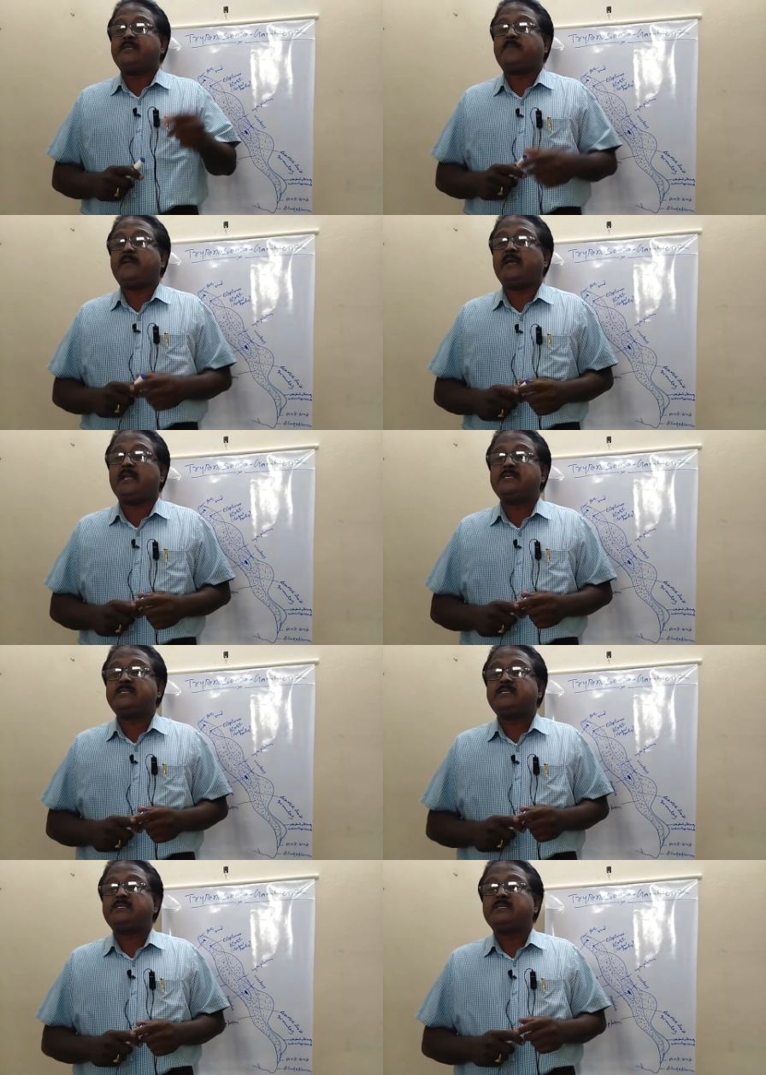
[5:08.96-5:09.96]
pellicle
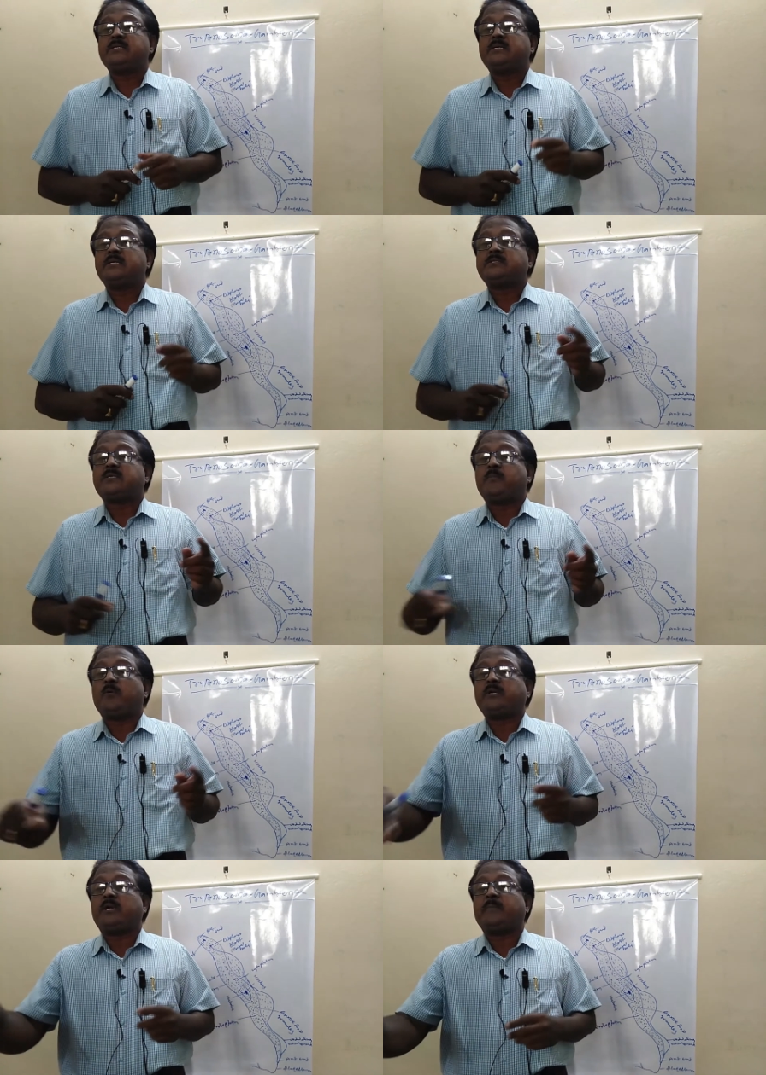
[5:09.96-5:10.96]
is
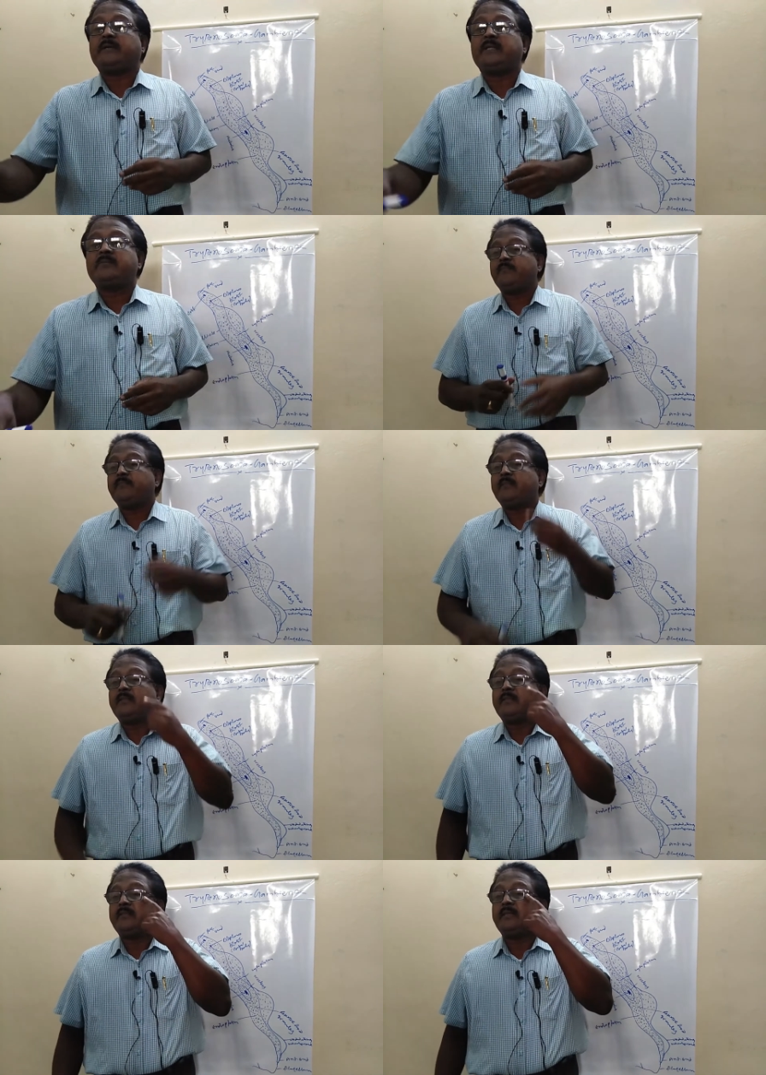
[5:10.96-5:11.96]
supported by
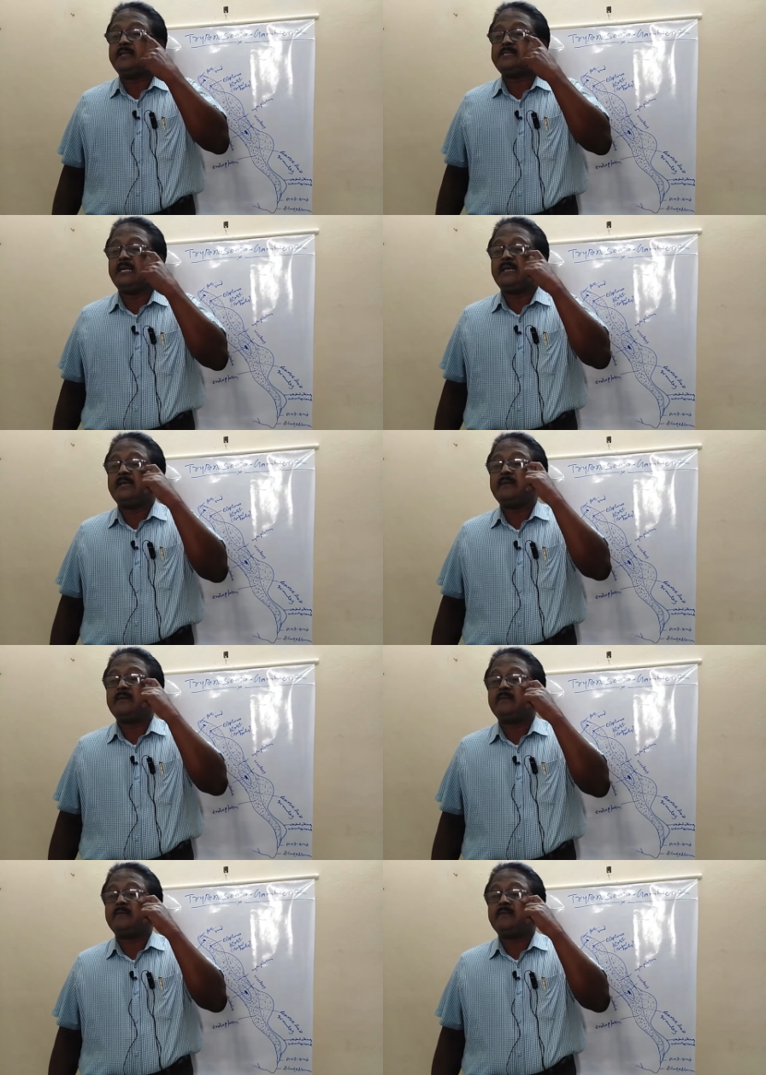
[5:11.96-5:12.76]
there is a